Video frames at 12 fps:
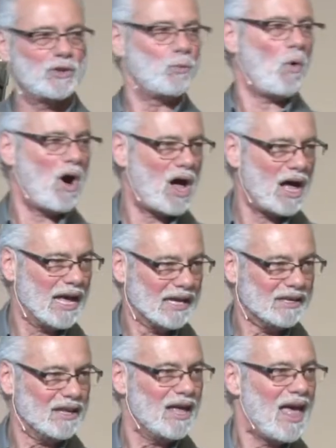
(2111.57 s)
and
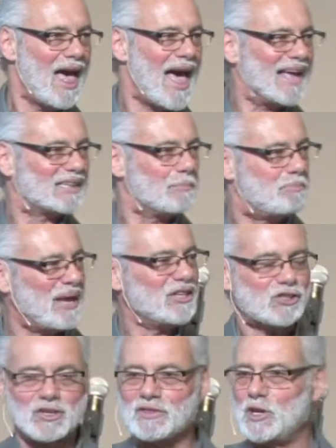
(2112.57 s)
wine at the
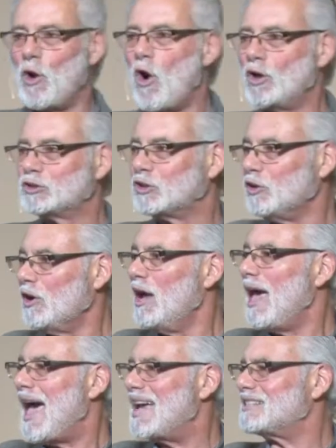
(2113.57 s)
base of the altar
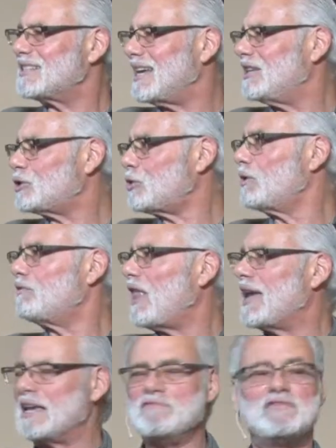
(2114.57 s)
as a sort of
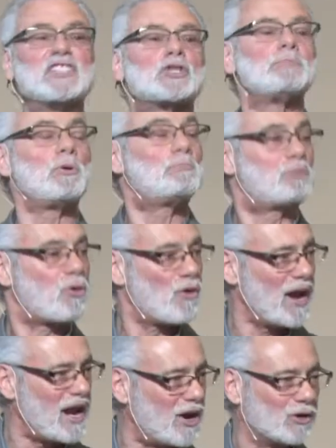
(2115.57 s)
like a visible
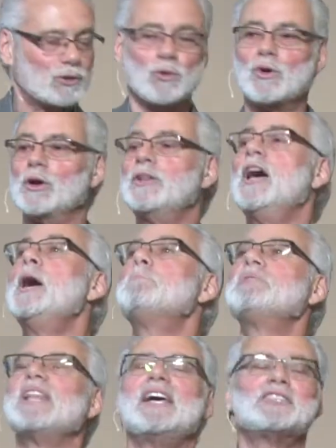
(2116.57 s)
prayer, Lord,
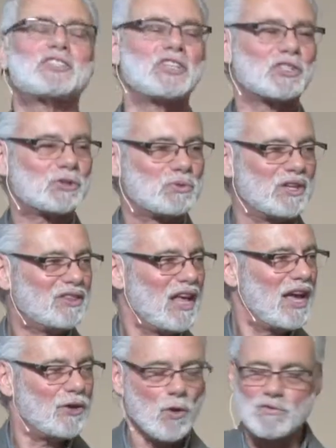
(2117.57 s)
bless us
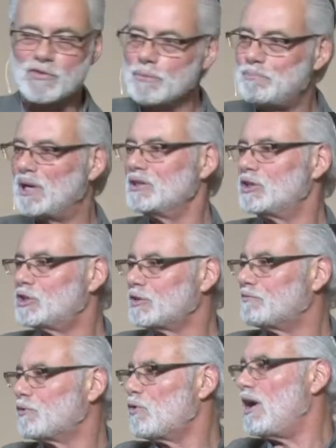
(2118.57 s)
with an overabundance
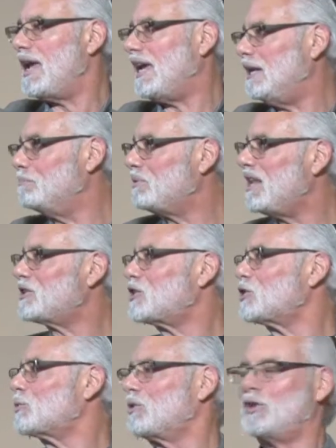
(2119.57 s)
of rain, bless
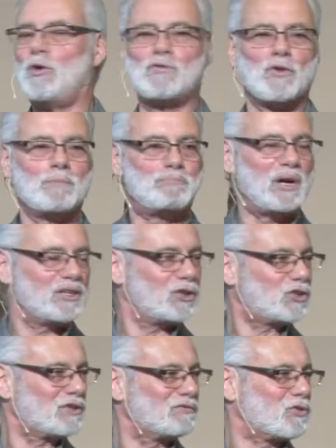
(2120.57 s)
us with an
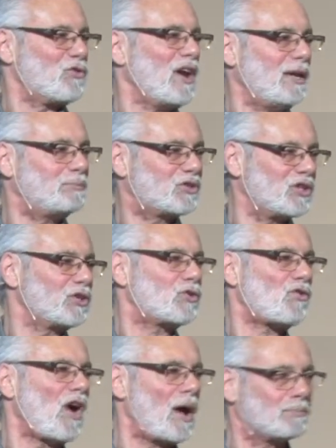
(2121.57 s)
overabundance of grapes and
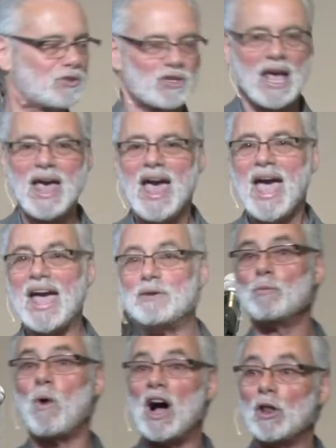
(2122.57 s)
crops.
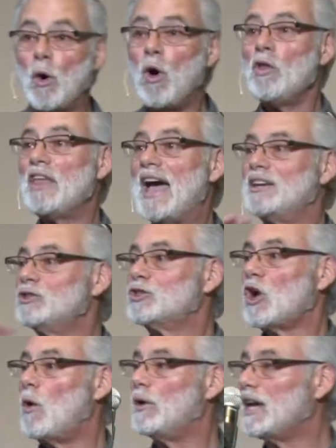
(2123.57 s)
And while all that is
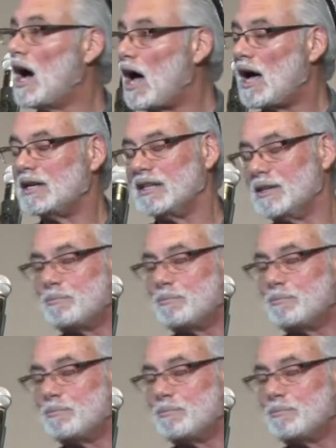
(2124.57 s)
going on and the